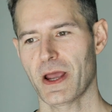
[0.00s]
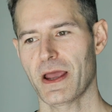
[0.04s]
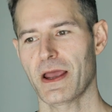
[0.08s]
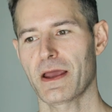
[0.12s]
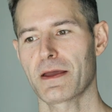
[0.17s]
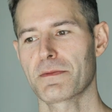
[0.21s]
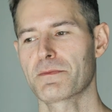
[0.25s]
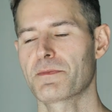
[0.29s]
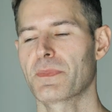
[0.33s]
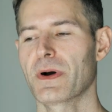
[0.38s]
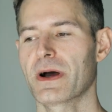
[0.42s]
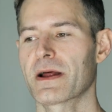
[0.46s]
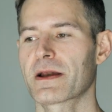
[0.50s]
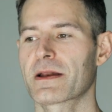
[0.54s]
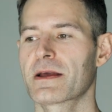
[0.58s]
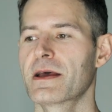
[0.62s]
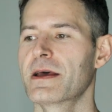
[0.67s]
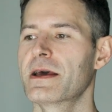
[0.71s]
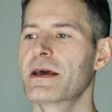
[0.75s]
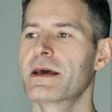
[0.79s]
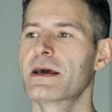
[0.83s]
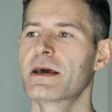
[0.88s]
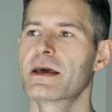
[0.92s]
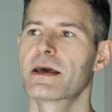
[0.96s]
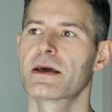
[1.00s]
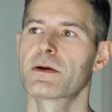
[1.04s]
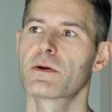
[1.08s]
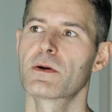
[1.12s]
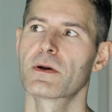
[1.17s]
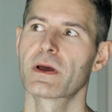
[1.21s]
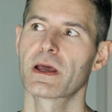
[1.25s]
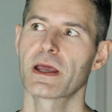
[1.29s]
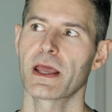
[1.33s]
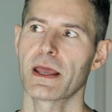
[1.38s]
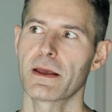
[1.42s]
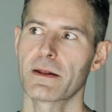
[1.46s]
way, but
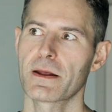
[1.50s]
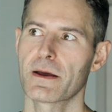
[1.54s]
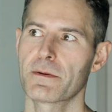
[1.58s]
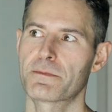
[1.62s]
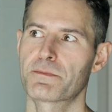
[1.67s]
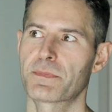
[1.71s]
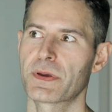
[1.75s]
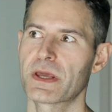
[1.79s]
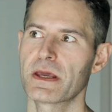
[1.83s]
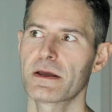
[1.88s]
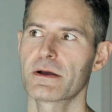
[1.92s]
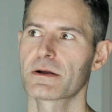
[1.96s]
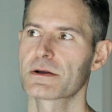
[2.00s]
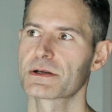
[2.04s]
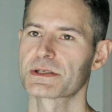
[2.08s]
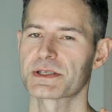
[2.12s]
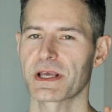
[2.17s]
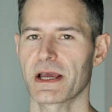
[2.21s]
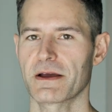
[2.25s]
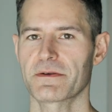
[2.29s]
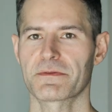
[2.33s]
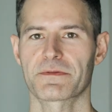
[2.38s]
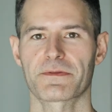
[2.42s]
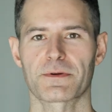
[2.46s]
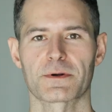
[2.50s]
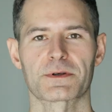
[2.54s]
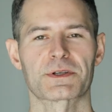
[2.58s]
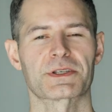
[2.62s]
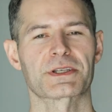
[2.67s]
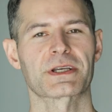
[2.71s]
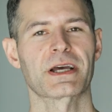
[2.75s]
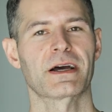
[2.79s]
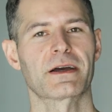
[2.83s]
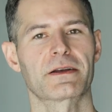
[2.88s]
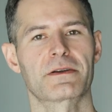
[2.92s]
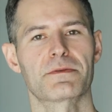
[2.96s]
it appears at
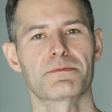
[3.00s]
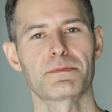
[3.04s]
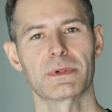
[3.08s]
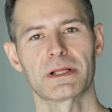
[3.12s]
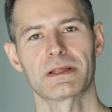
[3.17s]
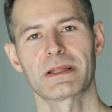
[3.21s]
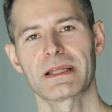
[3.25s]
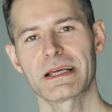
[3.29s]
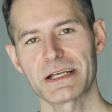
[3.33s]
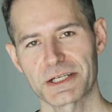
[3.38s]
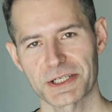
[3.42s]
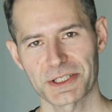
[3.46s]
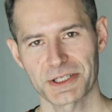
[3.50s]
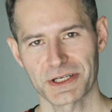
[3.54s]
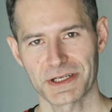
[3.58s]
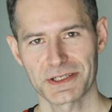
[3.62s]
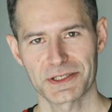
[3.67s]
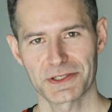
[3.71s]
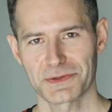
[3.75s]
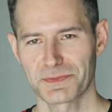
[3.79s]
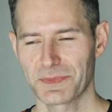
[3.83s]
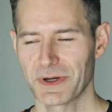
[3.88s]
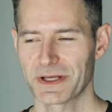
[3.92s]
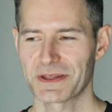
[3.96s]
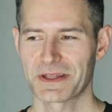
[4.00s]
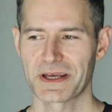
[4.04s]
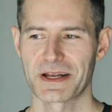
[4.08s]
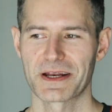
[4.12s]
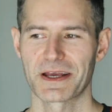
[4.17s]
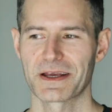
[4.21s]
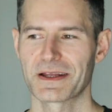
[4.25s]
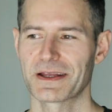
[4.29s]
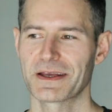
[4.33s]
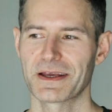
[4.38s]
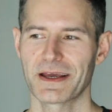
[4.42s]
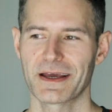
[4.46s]
first kind of malicious, but
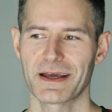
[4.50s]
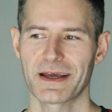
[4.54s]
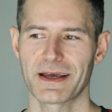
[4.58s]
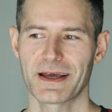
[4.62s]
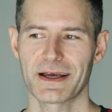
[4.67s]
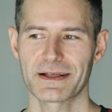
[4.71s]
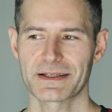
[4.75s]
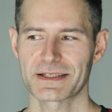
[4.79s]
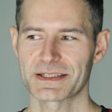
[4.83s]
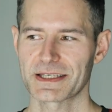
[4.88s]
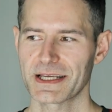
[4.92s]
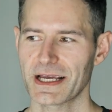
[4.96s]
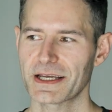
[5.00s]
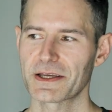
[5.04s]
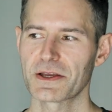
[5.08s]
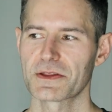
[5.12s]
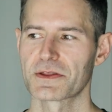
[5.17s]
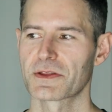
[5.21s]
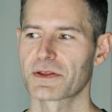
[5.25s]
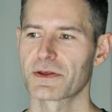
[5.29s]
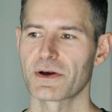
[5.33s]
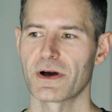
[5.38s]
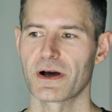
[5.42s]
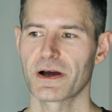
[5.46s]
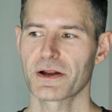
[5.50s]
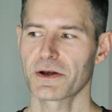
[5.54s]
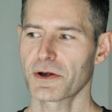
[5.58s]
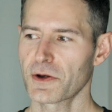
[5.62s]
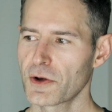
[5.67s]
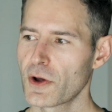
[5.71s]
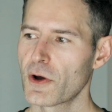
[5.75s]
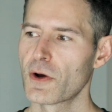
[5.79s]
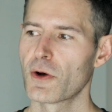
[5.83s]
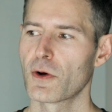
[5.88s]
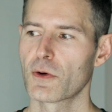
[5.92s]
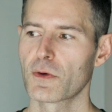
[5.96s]
then at second thought,
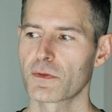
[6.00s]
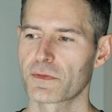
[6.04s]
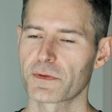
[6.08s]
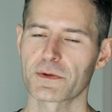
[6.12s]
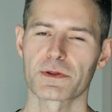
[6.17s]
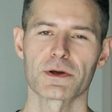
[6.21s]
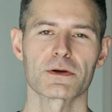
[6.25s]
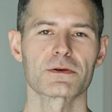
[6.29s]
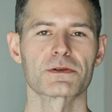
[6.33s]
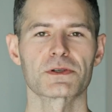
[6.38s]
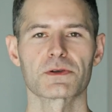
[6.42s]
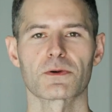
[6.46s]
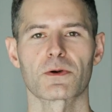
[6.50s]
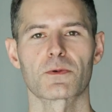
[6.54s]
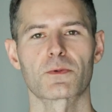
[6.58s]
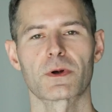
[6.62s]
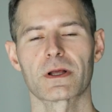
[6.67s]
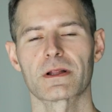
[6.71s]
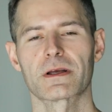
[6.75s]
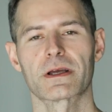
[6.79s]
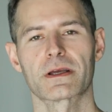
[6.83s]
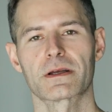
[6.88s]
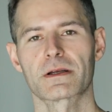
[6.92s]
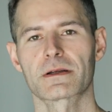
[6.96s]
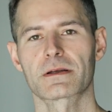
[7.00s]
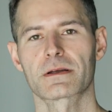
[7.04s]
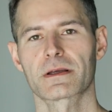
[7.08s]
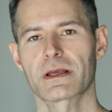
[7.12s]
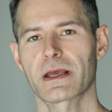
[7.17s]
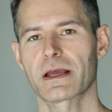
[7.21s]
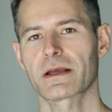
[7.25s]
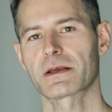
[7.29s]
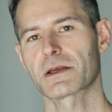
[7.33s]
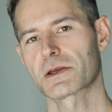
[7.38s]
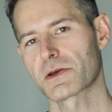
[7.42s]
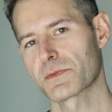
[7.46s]
no, for those who are willing
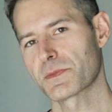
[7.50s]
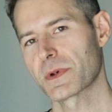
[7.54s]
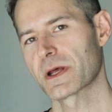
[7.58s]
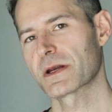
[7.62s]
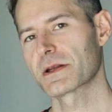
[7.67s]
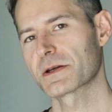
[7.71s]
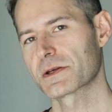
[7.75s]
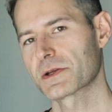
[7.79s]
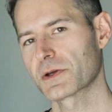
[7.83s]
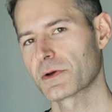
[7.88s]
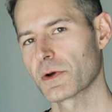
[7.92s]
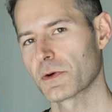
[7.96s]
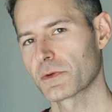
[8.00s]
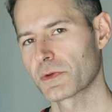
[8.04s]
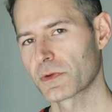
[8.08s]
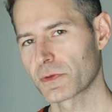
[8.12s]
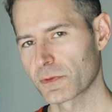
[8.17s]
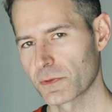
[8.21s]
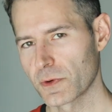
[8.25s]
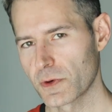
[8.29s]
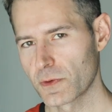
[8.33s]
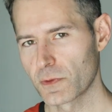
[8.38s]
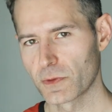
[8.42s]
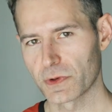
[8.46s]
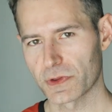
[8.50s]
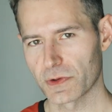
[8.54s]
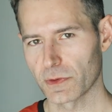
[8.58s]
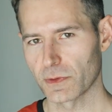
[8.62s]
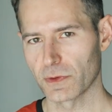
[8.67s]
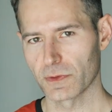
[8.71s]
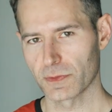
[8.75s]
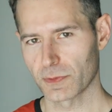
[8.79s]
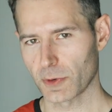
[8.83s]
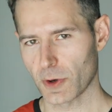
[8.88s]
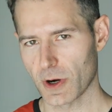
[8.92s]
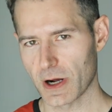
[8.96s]
and committed to go through with the
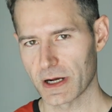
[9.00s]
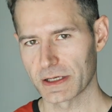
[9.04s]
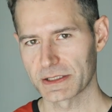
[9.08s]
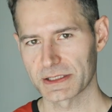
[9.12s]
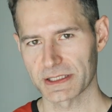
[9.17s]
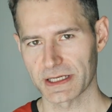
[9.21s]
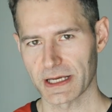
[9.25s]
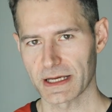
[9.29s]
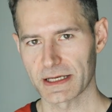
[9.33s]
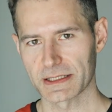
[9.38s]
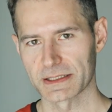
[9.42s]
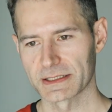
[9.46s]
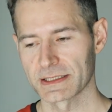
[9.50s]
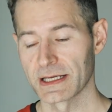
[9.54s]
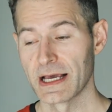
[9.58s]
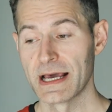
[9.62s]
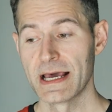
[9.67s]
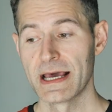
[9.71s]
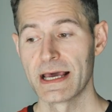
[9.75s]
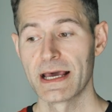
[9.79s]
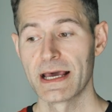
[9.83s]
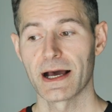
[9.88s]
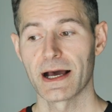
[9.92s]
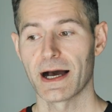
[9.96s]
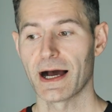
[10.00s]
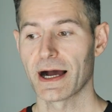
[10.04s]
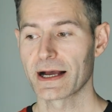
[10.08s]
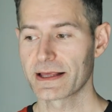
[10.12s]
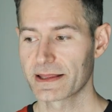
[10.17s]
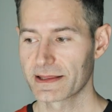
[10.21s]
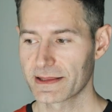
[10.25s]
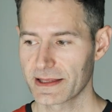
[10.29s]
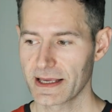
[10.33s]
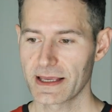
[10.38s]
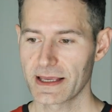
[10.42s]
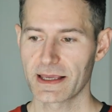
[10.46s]
whole process,
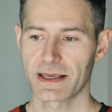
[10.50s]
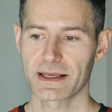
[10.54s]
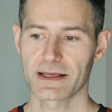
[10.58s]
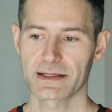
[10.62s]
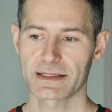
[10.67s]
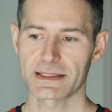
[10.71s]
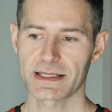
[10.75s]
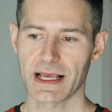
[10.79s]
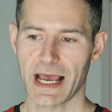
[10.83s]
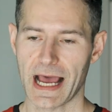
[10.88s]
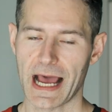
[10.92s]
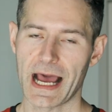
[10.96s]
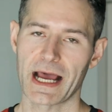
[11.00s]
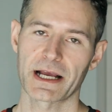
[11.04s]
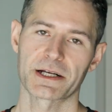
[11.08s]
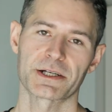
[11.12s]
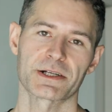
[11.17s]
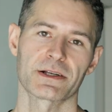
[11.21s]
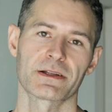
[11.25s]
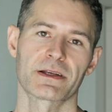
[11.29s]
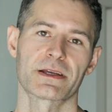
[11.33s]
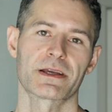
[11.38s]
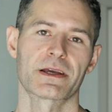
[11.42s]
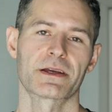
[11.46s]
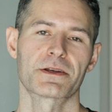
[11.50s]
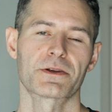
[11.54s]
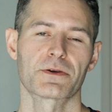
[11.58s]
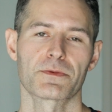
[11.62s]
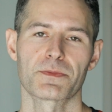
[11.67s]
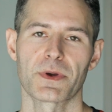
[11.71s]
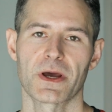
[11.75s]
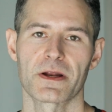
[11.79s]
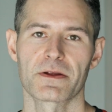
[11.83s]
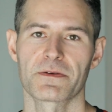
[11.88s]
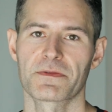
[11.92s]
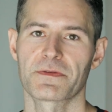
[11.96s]
I think it's actually in your
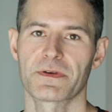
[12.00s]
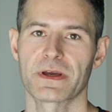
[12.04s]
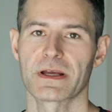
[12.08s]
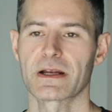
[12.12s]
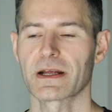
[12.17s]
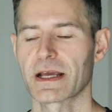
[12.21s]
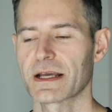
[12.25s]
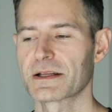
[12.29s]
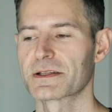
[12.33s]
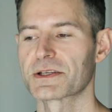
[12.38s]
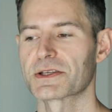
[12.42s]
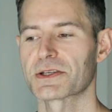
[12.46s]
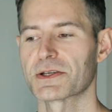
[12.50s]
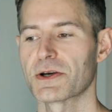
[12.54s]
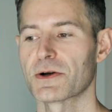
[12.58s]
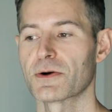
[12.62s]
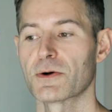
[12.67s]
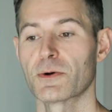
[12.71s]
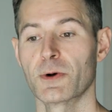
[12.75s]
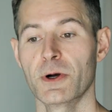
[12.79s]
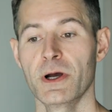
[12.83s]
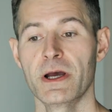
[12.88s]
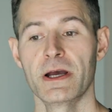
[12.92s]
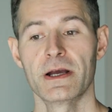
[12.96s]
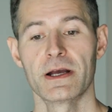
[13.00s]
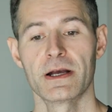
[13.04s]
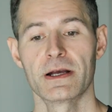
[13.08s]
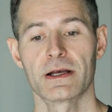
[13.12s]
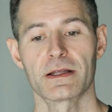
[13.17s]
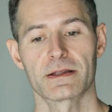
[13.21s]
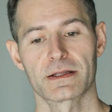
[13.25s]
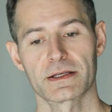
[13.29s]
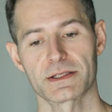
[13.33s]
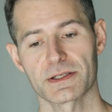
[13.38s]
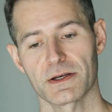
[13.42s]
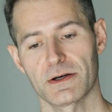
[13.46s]
benefit. And so
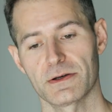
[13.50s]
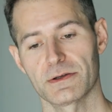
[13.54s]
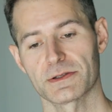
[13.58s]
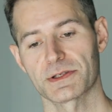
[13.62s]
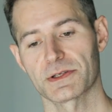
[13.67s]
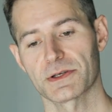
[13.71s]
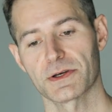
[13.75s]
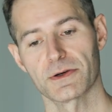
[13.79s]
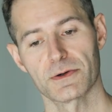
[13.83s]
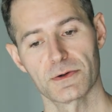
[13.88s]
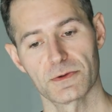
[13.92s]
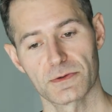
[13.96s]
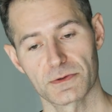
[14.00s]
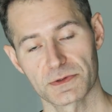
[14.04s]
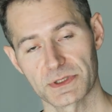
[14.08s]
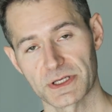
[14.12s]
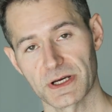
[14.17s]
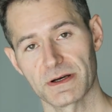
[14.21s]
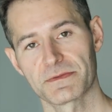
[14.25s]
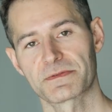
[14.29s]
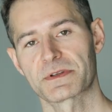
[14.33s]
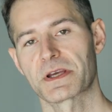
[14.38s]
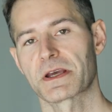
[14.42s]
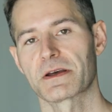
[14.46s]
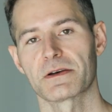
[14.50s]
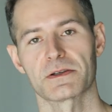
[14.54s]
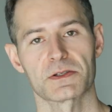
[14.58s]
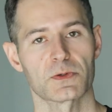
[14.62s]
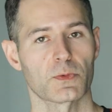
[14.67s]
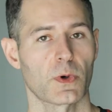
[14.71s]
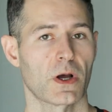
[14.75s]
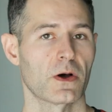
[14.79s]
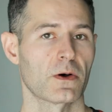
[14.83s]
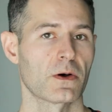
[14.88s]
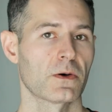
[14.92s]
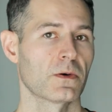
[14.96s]
this also dovetails
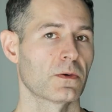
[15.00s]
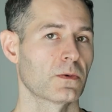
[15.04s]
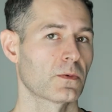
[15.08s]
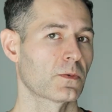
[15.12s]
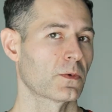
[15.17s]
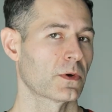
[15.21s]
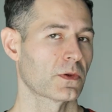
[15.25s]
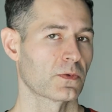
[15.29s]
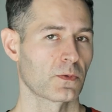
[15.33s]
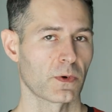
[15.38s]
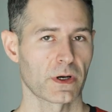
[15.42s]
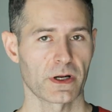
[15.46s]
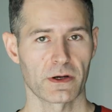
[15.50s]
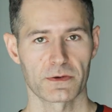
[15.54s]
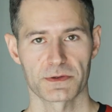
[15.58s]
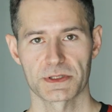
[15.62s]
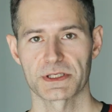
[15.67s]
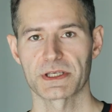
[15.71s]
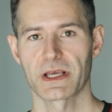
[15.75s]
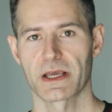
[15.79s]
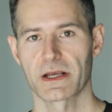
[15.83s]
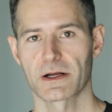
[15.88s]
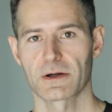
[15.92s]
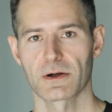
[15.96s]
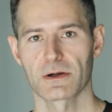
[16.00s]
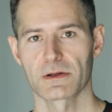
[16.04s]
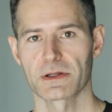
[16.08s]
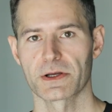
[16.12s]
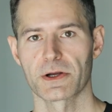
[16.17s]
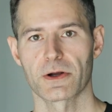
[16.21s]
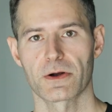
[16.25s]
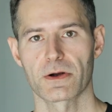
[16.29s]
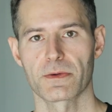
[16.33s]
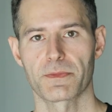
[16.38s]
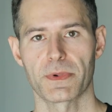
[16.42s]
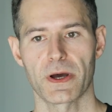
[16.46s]
well with what I was saying
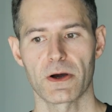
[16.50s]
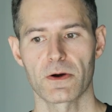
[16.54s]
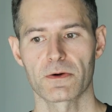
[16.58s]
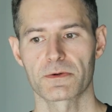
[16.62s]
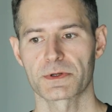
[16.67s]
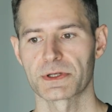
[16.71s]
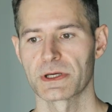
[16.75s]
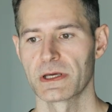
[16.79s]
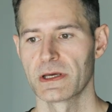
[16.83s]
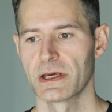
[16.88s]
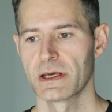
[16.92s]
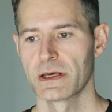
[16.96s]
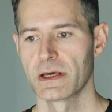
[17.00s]
earlier about